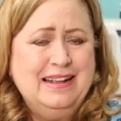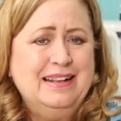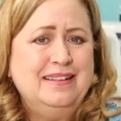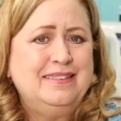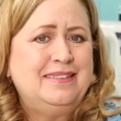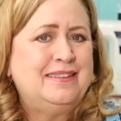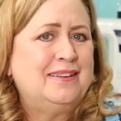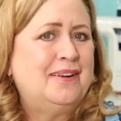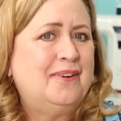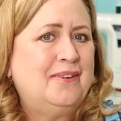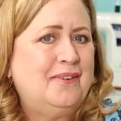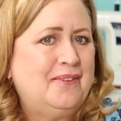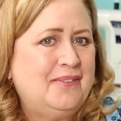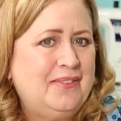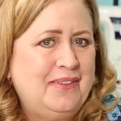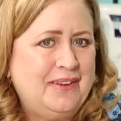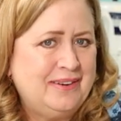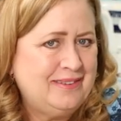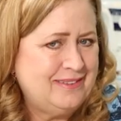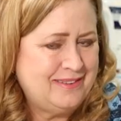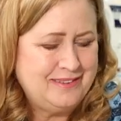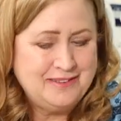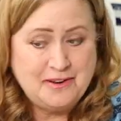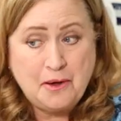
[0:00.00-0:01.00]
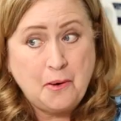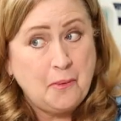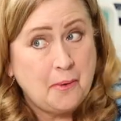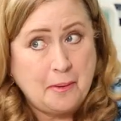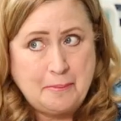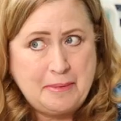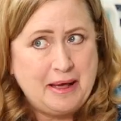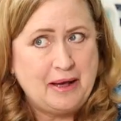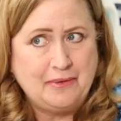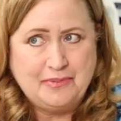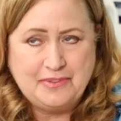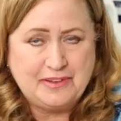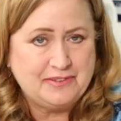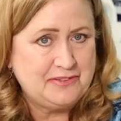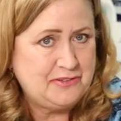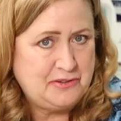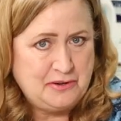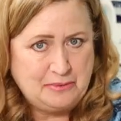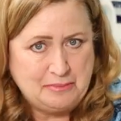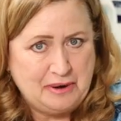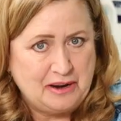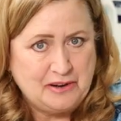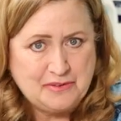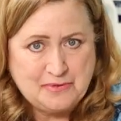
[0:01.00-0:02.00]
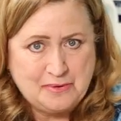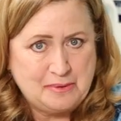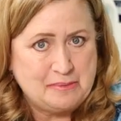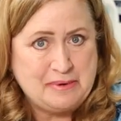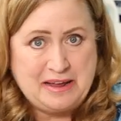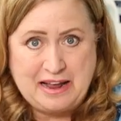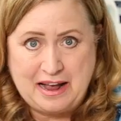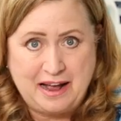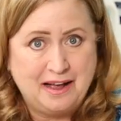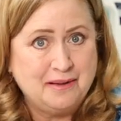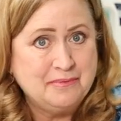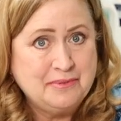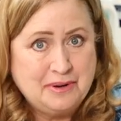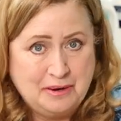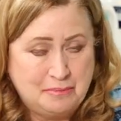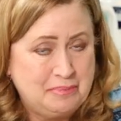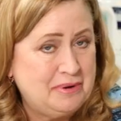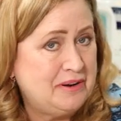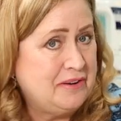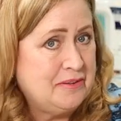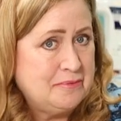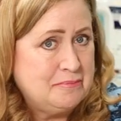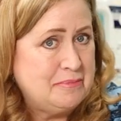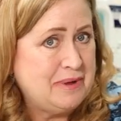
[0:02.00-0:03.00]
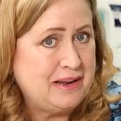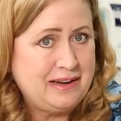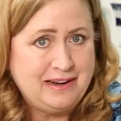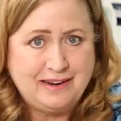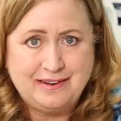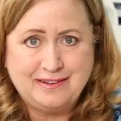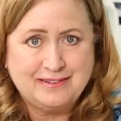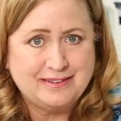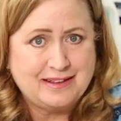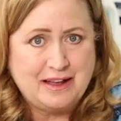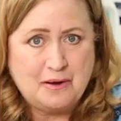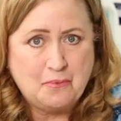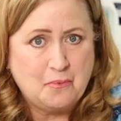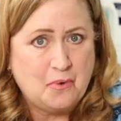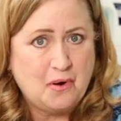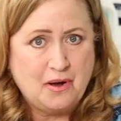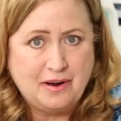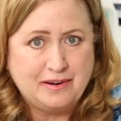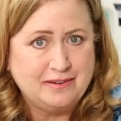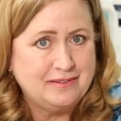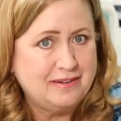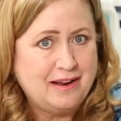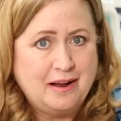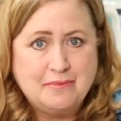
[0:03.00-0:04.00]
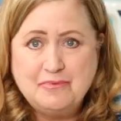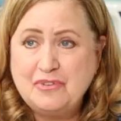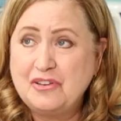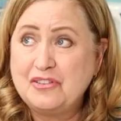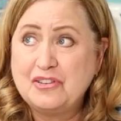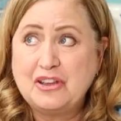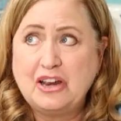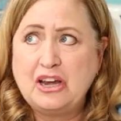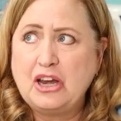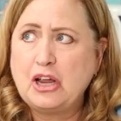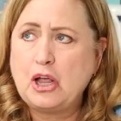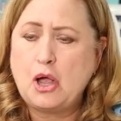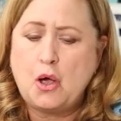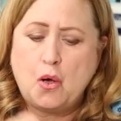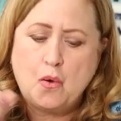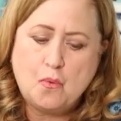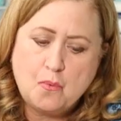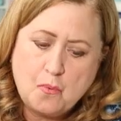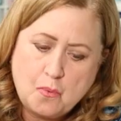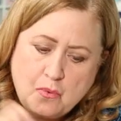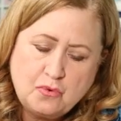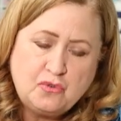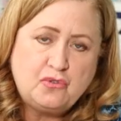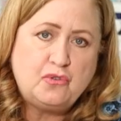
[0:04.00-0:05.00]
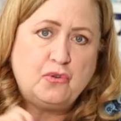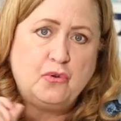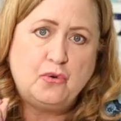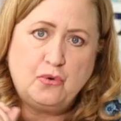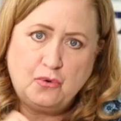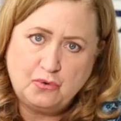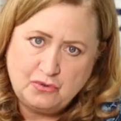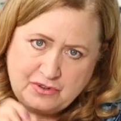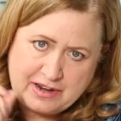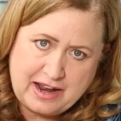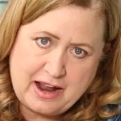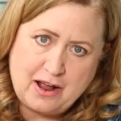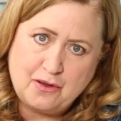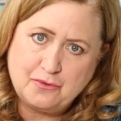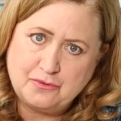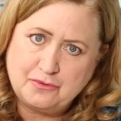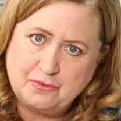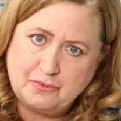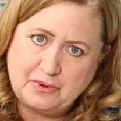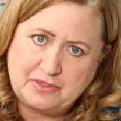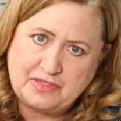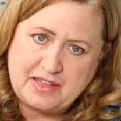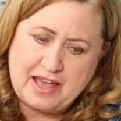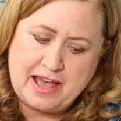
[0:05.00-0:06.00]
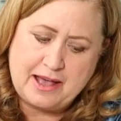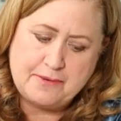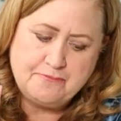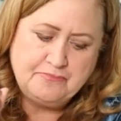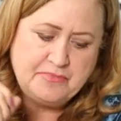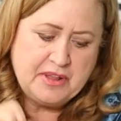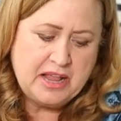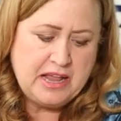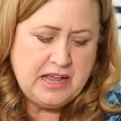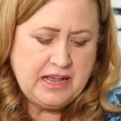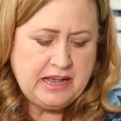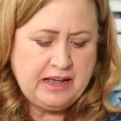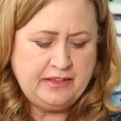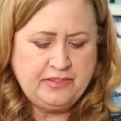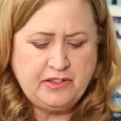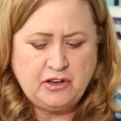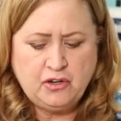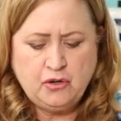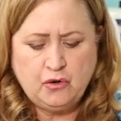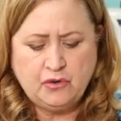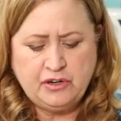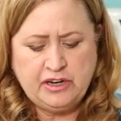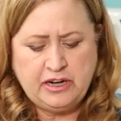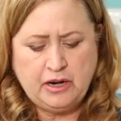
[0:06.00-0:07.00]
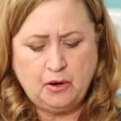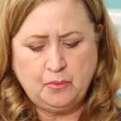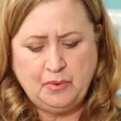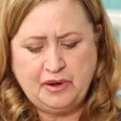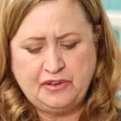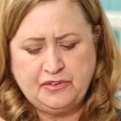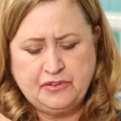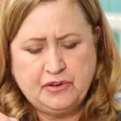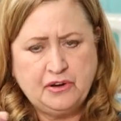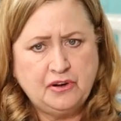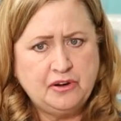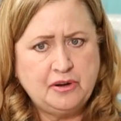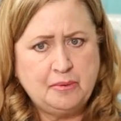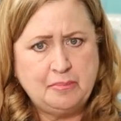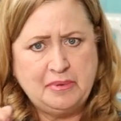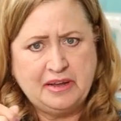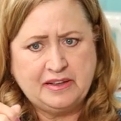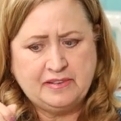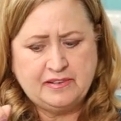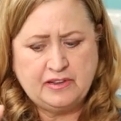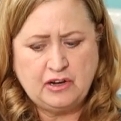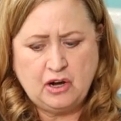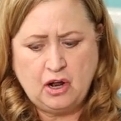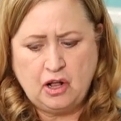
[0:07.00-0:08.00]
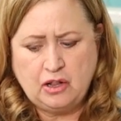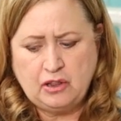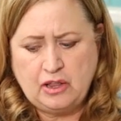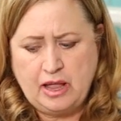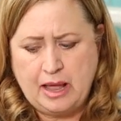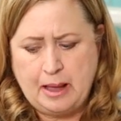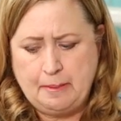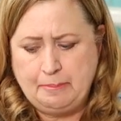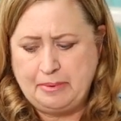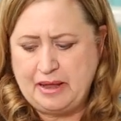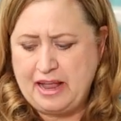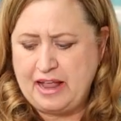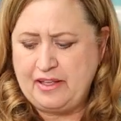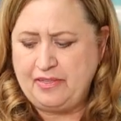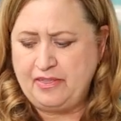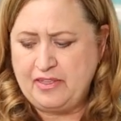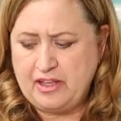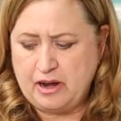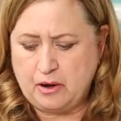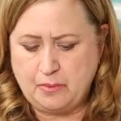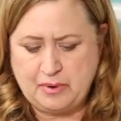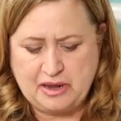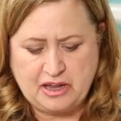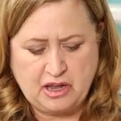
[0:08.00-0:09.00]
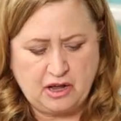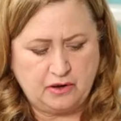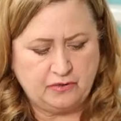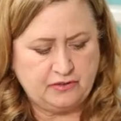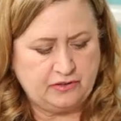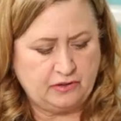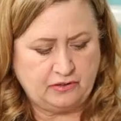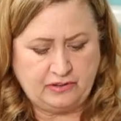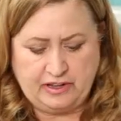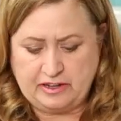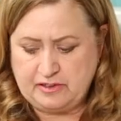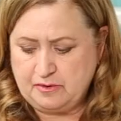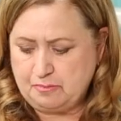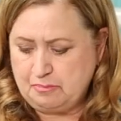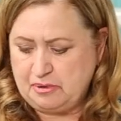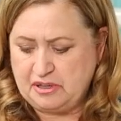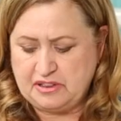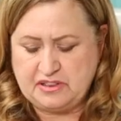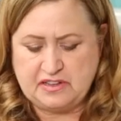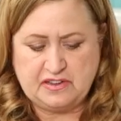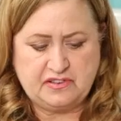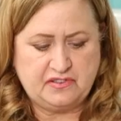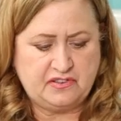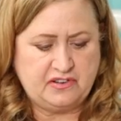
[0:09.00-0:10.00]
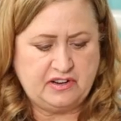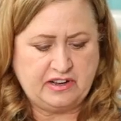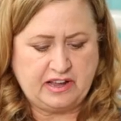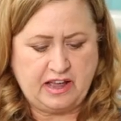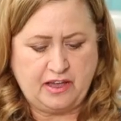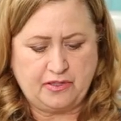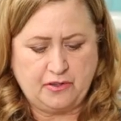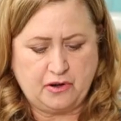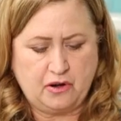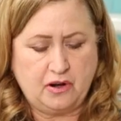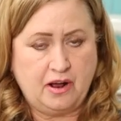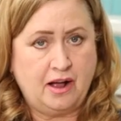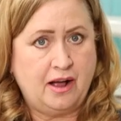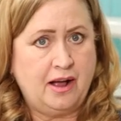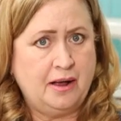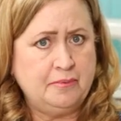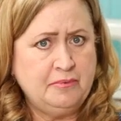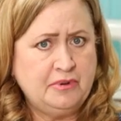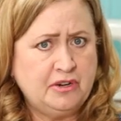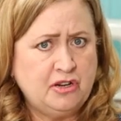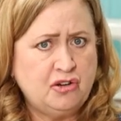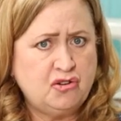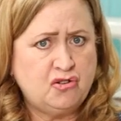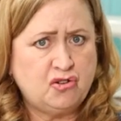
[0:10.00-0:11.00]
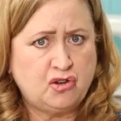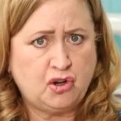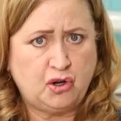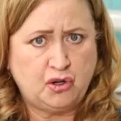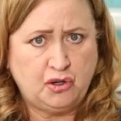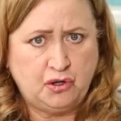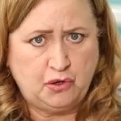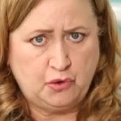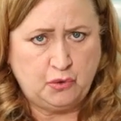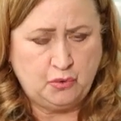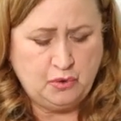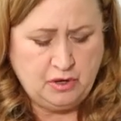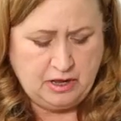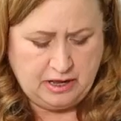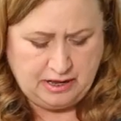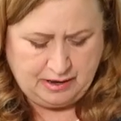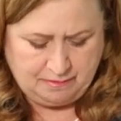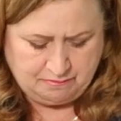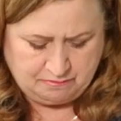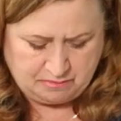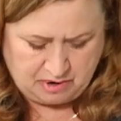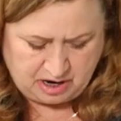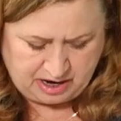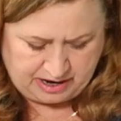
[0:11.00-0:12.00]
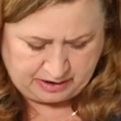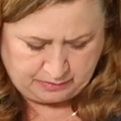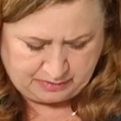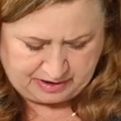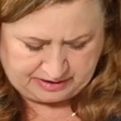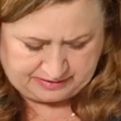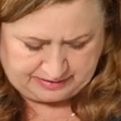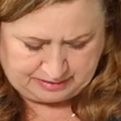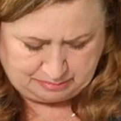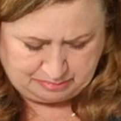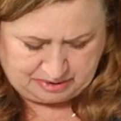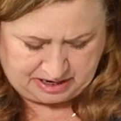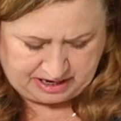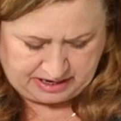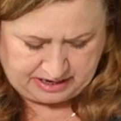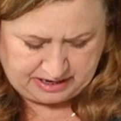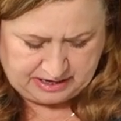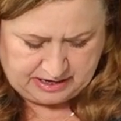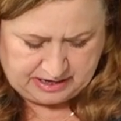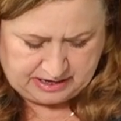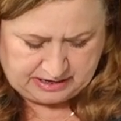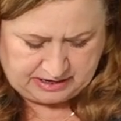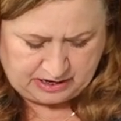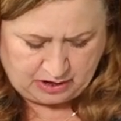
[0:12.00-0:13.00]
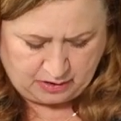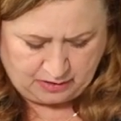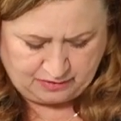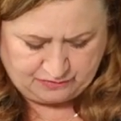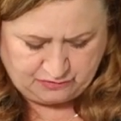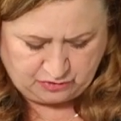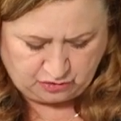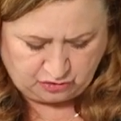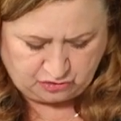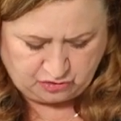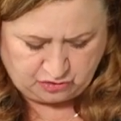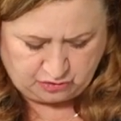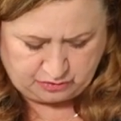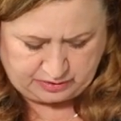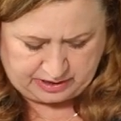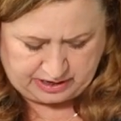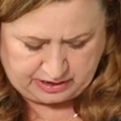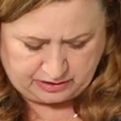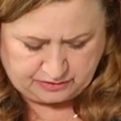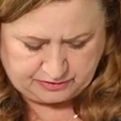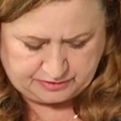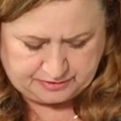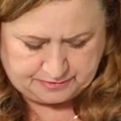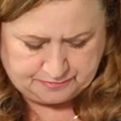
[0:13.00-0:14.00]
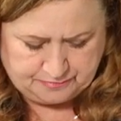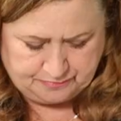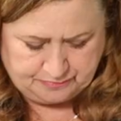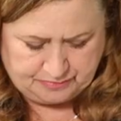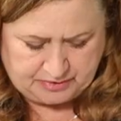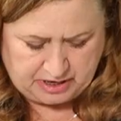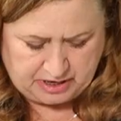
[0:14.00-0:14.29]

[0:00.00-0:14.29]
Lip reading: So there's no amount that's too much for me. I'm going to put as many as I want. I'm just going to go to town with that. And then you'll need a whisker to mix it all up. And there we go. So let's put this together. I'm going to show you my recipe. Now I've told you theirs.